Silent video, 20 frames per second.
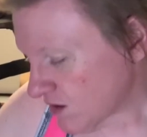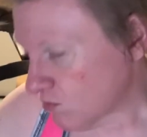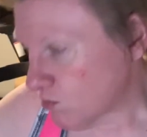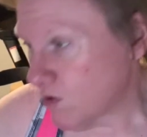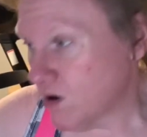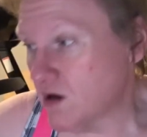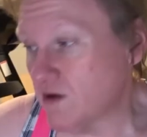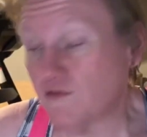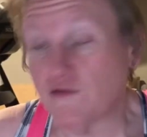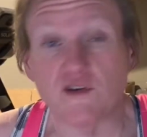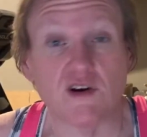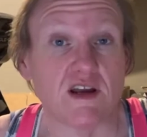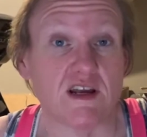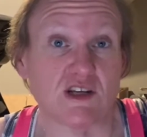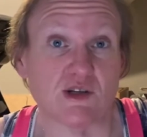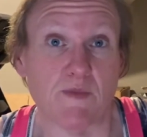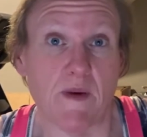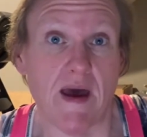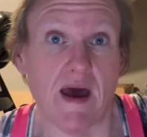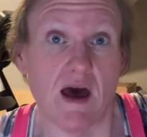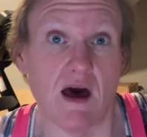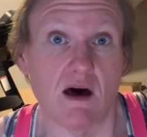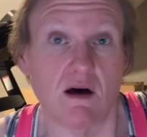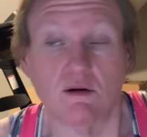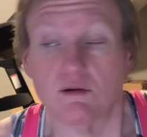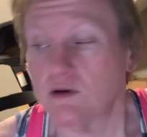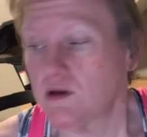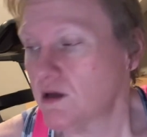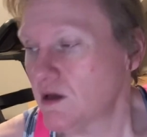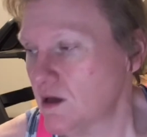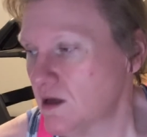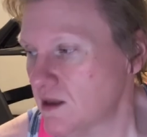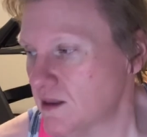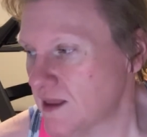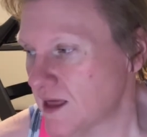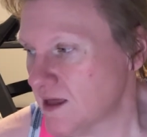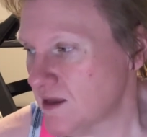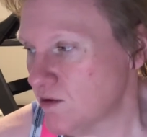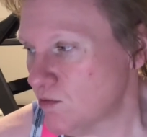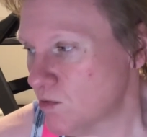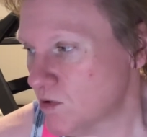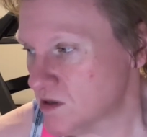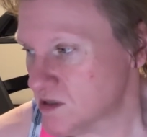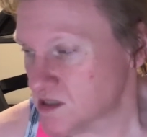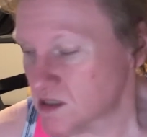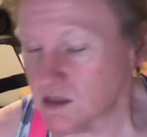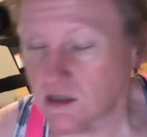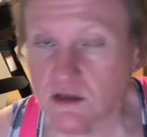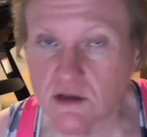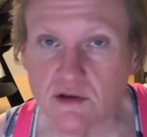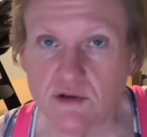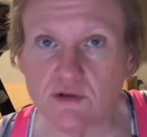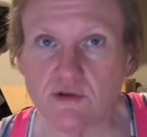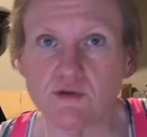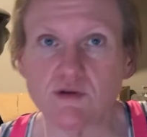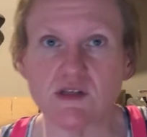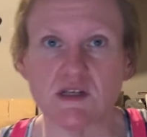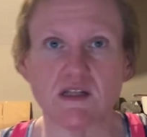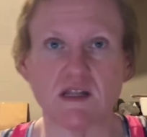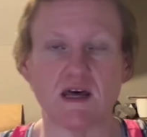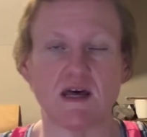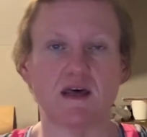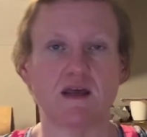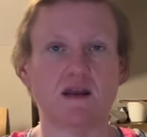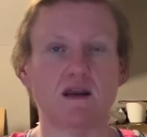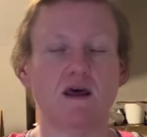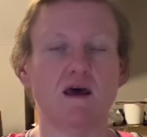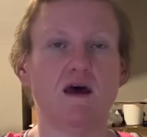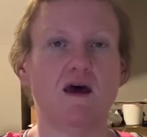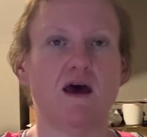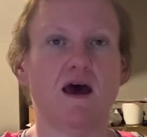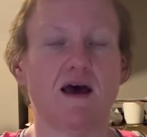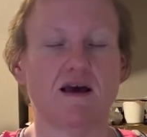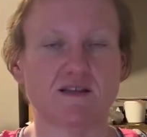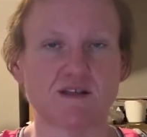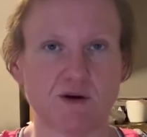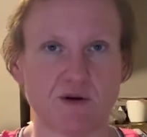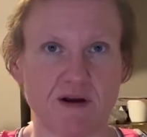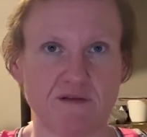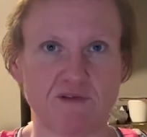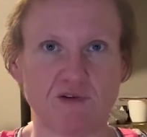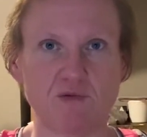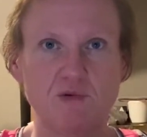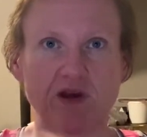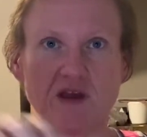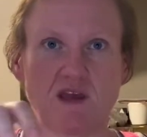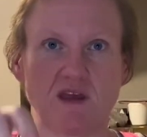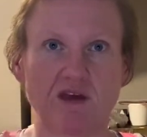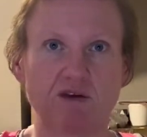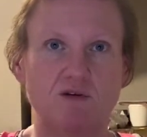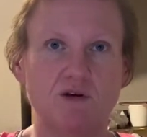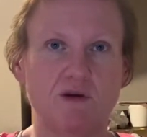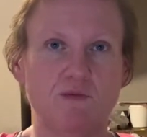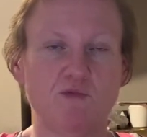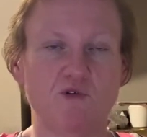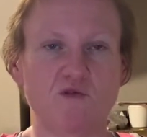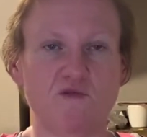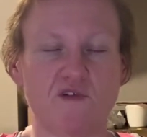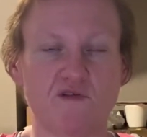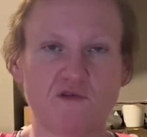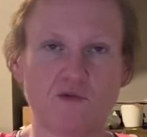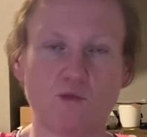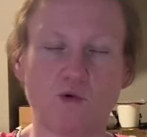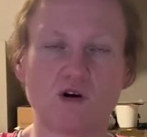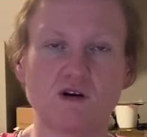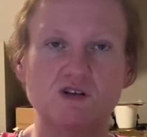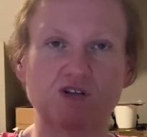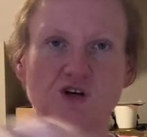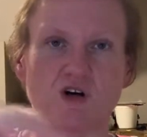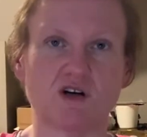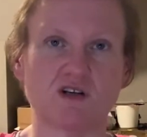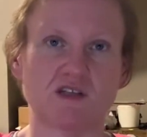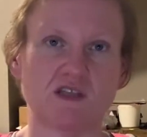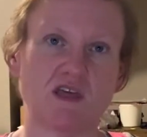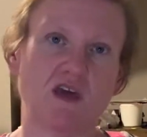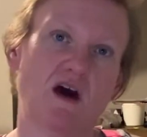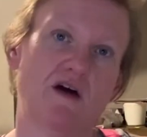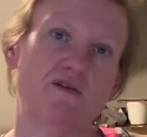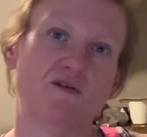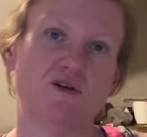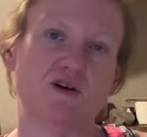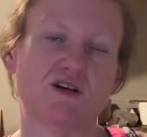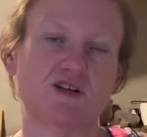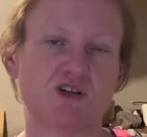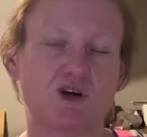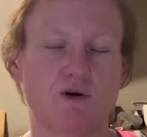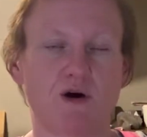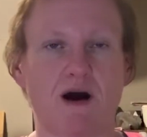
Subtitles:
one for each pound that you want to lose, and then so every week you can move it from one jar to the other to show